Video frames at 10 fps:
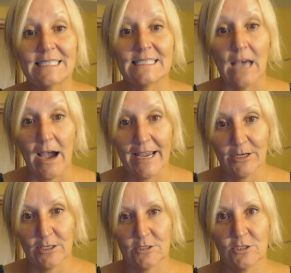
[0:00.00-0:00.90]

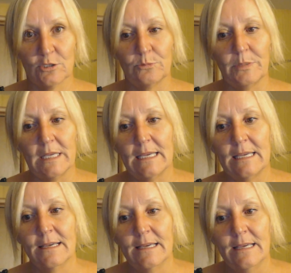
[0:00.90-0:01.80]
desire to
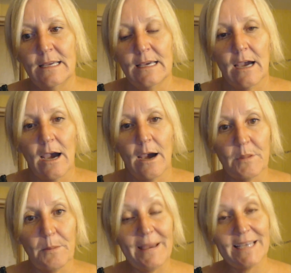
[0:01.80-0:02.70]
be
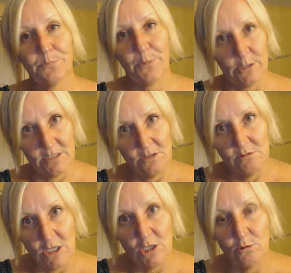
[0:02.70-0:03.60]
the best person
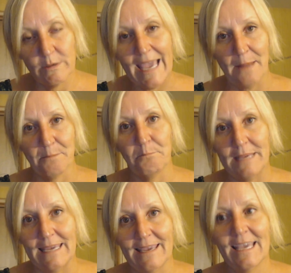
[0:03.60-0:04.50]
that you can
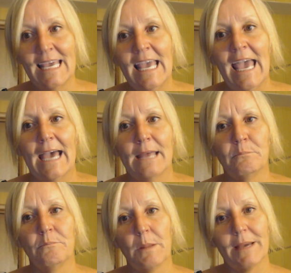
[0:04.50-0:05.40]
be,
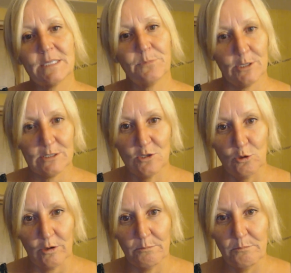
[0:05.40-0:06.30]
and the best person
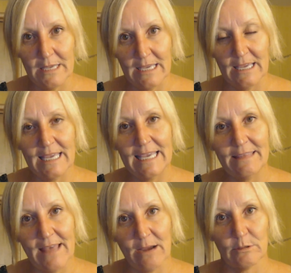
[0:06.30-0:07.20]
you can be
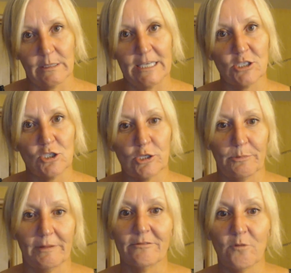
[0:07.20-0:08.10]
in that
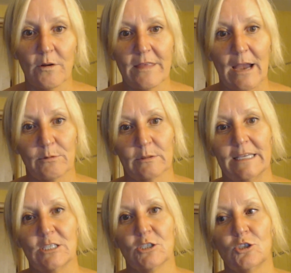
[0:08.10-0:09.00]
relationship and for that
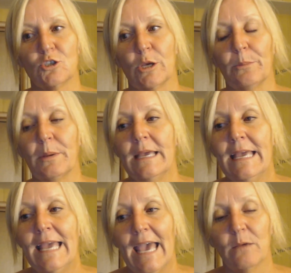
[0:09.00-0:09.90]
relationship.
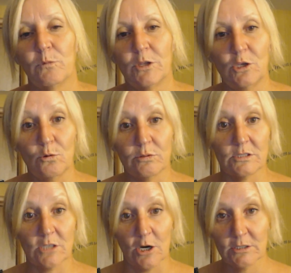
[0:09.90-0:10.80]
And when you
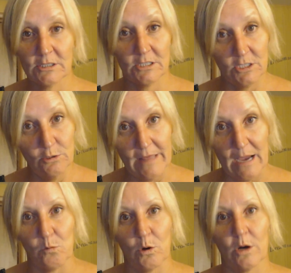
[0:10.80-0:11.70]
start to do
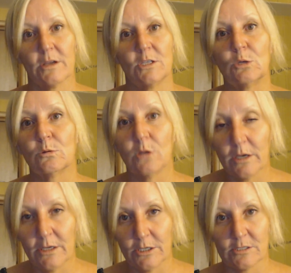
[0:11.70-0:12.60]
that work and you
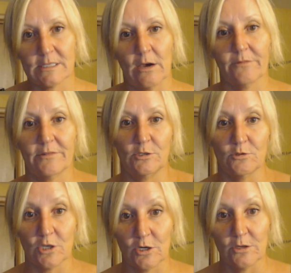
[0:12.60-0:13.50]
look at yourself and you
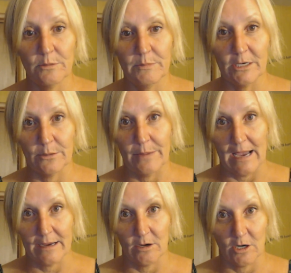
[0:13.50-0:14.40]
turn the mirror
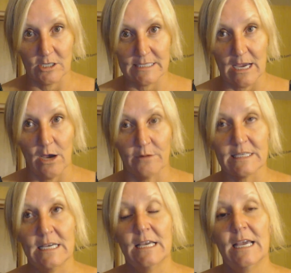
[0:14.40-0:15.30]
back on
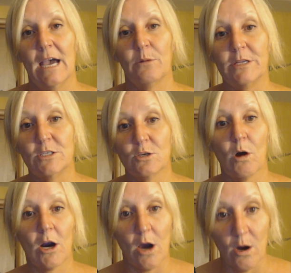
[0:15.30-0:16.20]
ourselves and we do
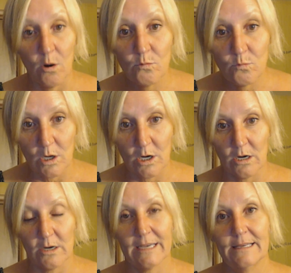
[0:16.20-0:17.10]
our own
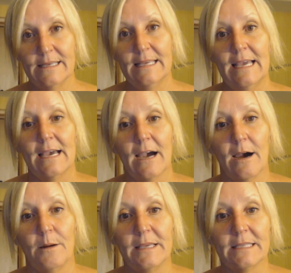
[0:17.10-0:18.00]
work,
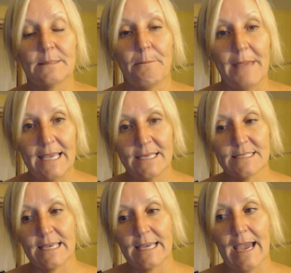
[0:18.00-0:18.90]
it's
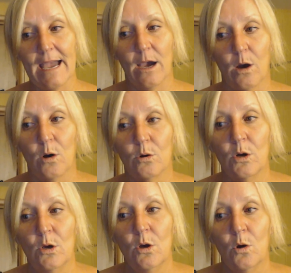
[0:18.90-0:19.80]
amazing
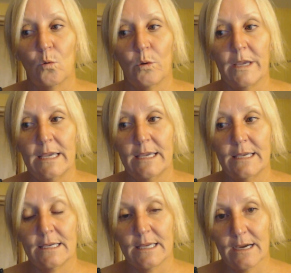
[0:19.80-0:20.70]
how
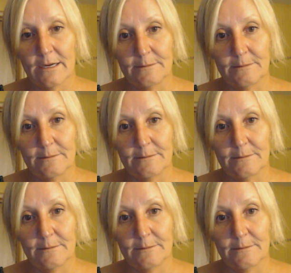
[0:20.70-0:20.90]
we